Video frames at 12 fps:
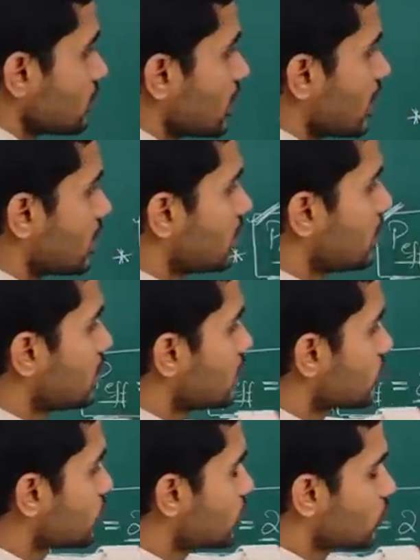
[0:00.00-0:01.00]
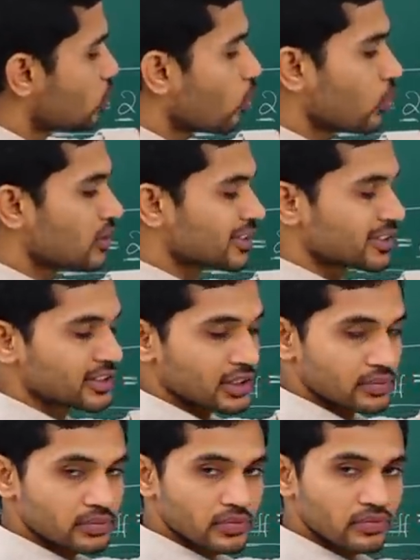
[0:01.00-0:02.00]
yeah. So, this whole
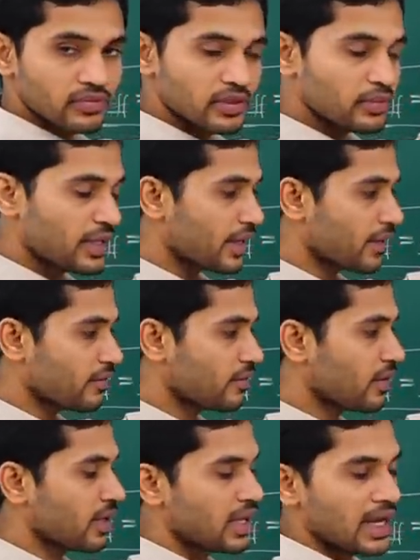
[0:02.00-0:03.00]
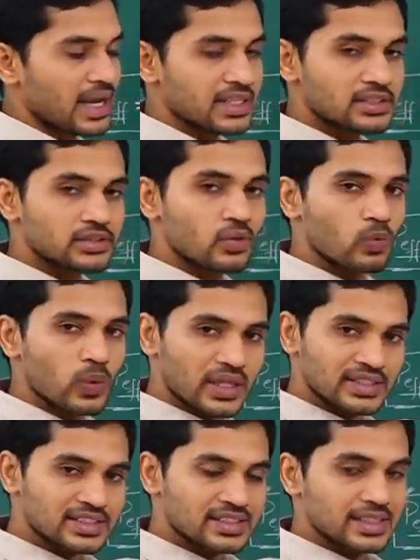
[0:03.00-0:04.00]
system will behave as
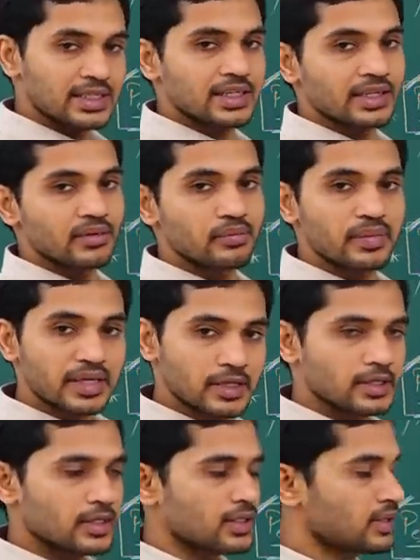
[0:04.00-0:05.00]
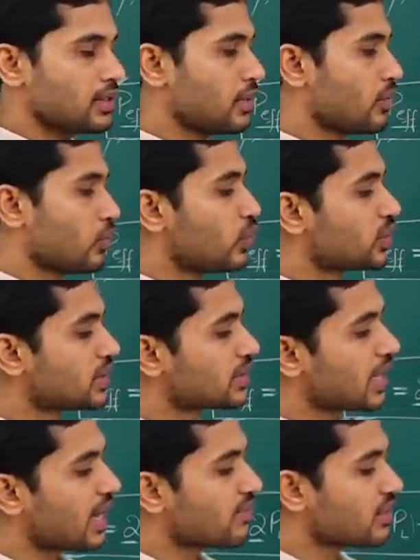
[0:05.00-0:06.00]
one single mirror which
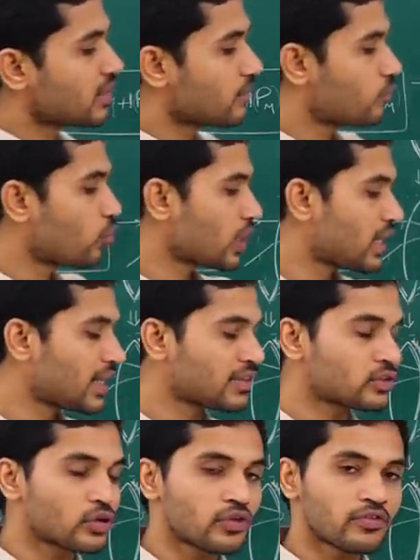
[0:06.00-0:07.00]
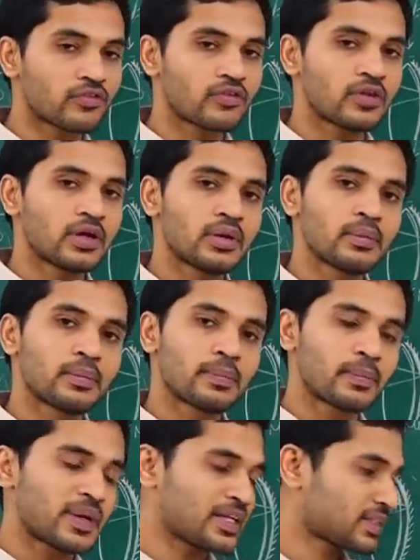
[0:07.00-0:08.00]
is having a focal length of
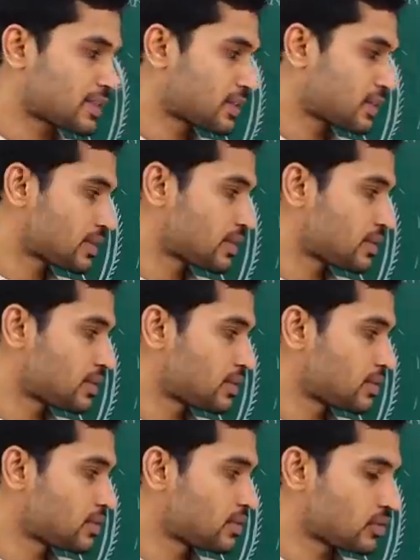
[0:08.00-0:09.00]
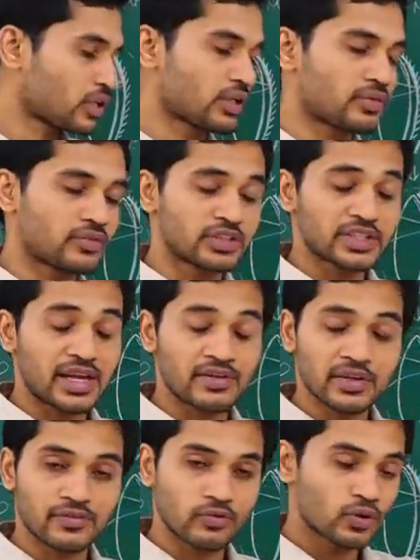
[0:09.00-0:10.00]
plus sorry which is
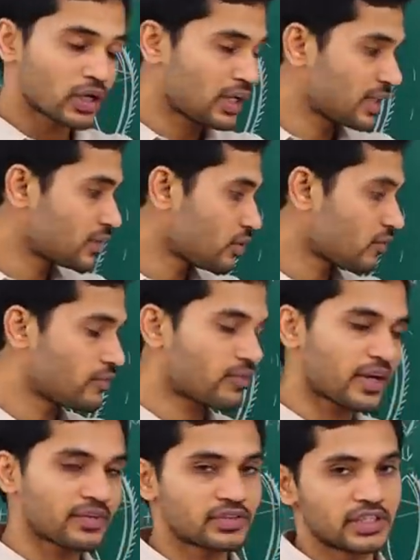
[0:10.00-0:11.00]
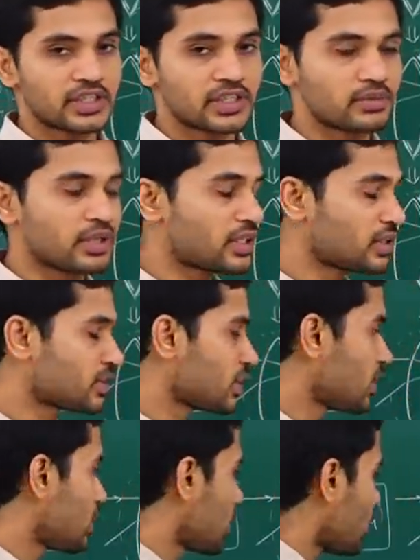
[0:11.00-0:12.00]
having a focal length of 5 centimeters.
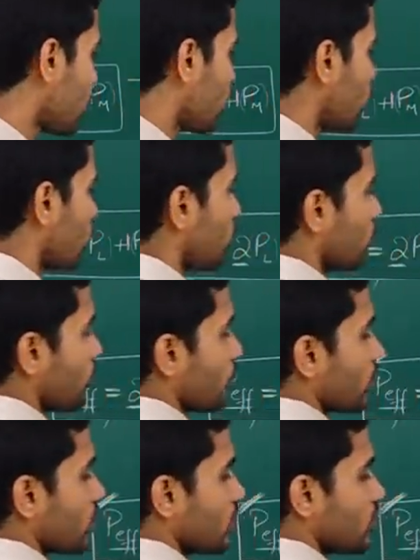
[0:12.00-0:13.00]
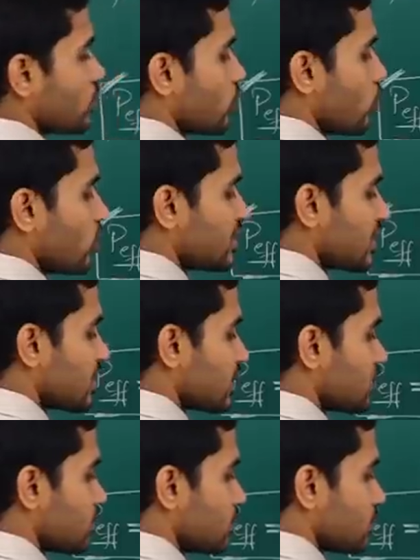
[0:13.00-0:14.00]
Now, this whole
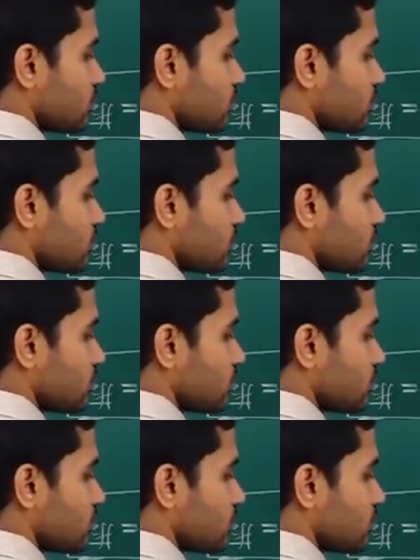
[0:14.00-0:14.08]
system